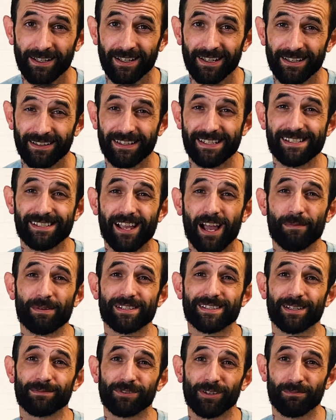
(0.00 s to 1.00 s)
Now, these common
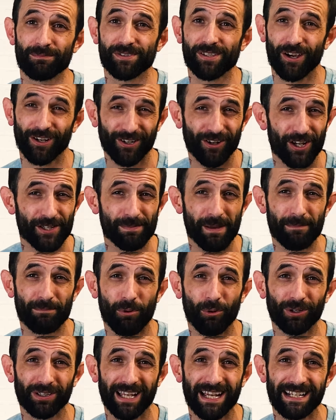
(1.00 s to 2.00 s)
symptoms are caused by
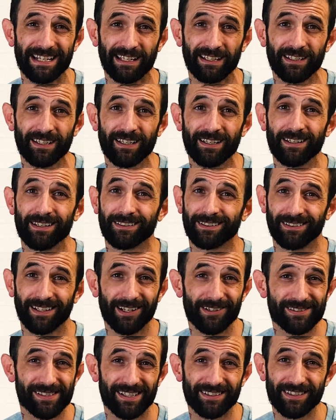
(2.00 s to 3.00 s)
poor lighting,
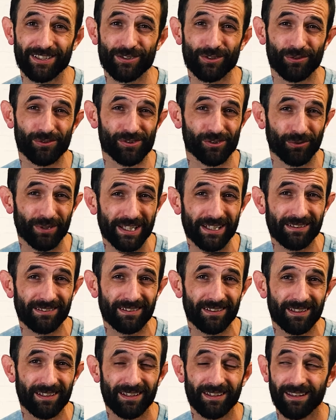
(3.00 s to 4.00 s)
glares on a digital screen,
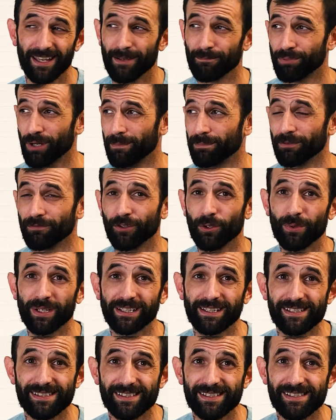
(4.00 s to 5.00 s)
improper viewing
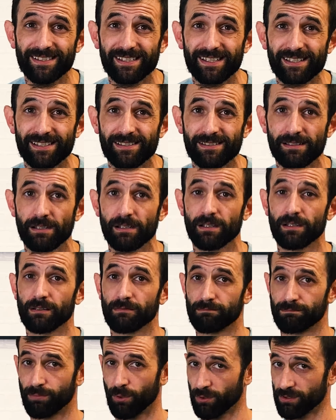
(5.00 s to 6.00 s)
distances,
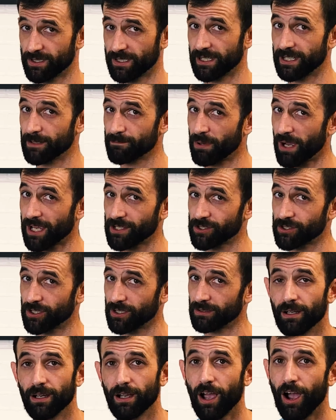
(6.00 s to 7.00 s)
poor sitting
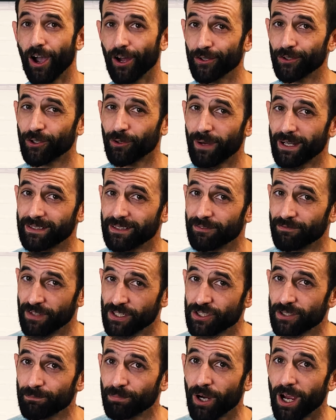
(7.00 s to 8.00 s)
posture, uncorrected
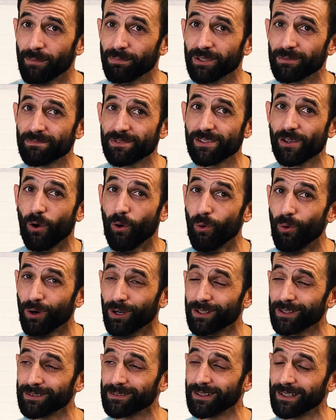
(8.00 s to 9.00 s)
vision problems,
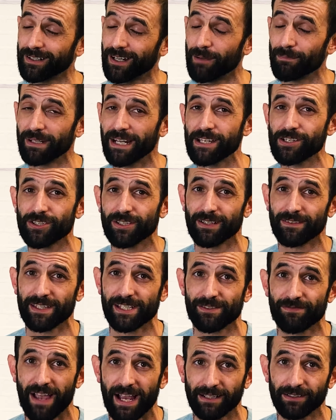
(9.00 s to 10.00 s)
or a combination of these
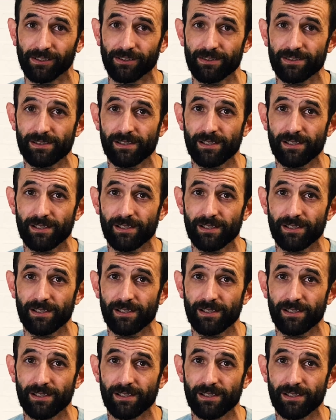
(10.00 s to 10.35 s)
factors.